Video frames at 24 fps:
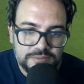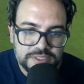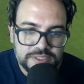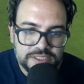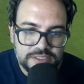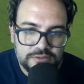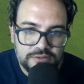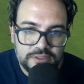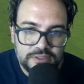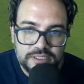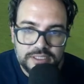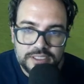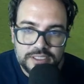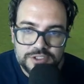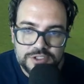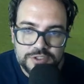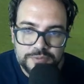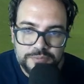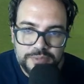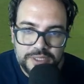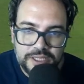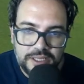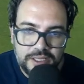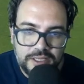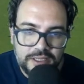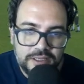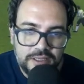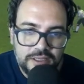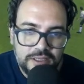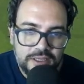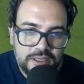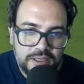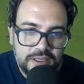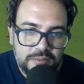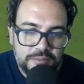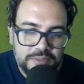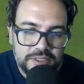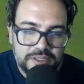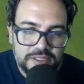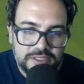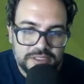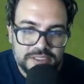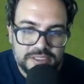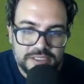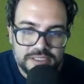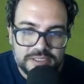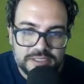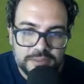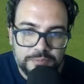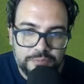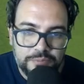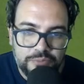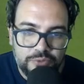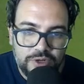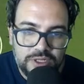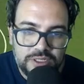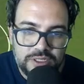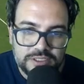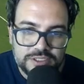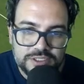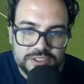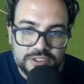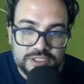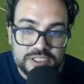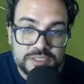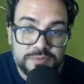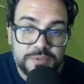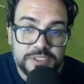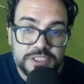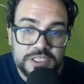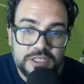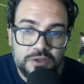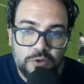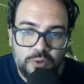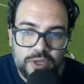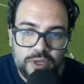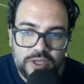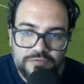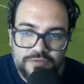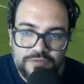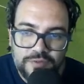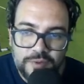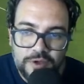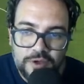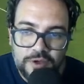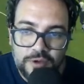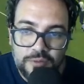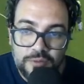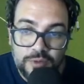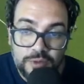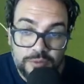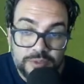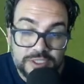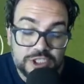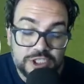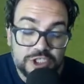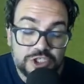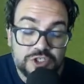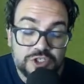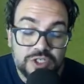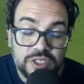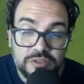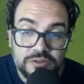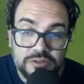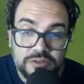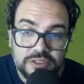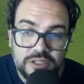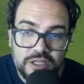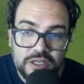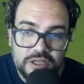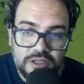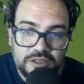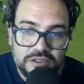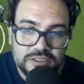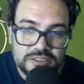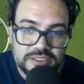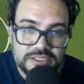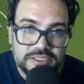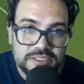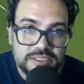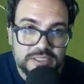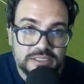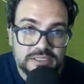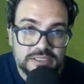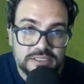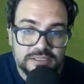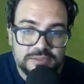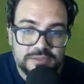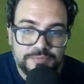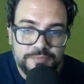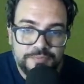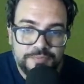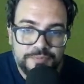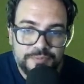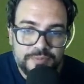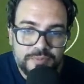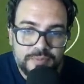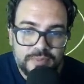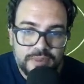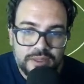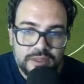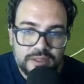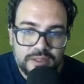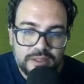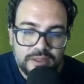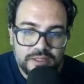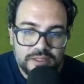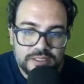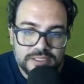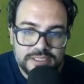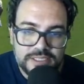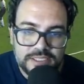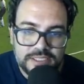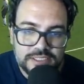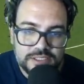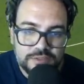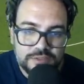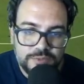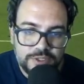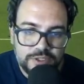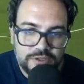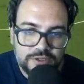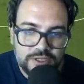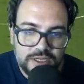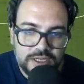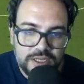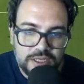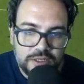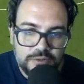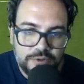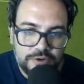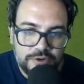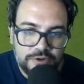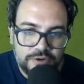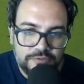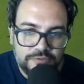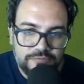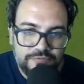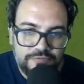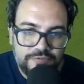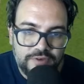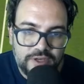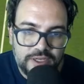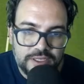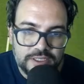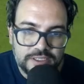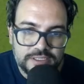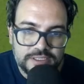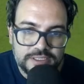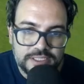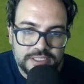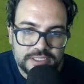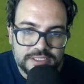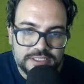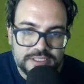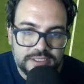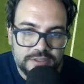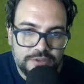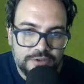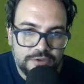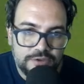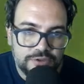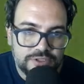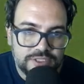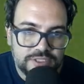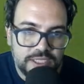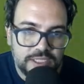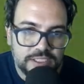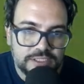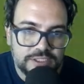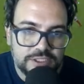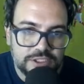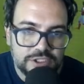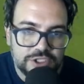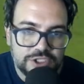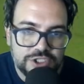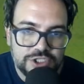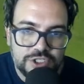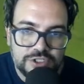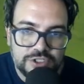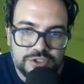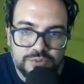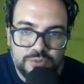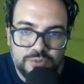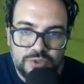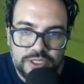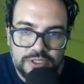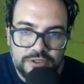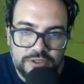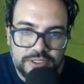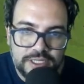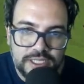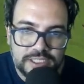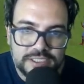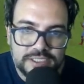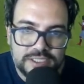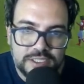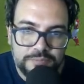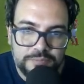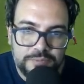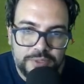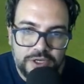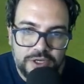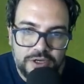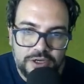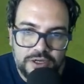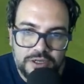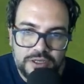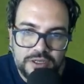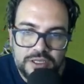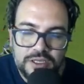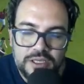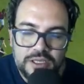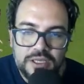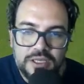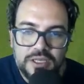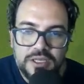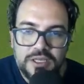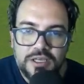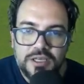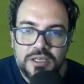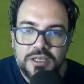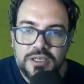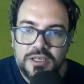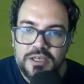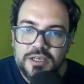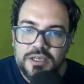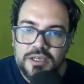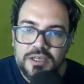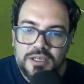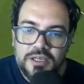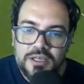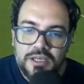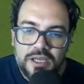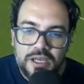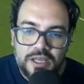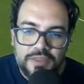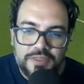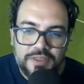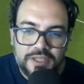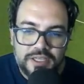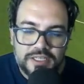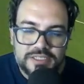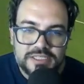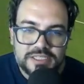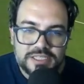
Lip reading: still yet to play. But this is a brilliant start, especially away from home, where we struggled last season. This season, we're looking like we're on fire. Dixon through, takes the shot. Why not? Hits the bar. I think it just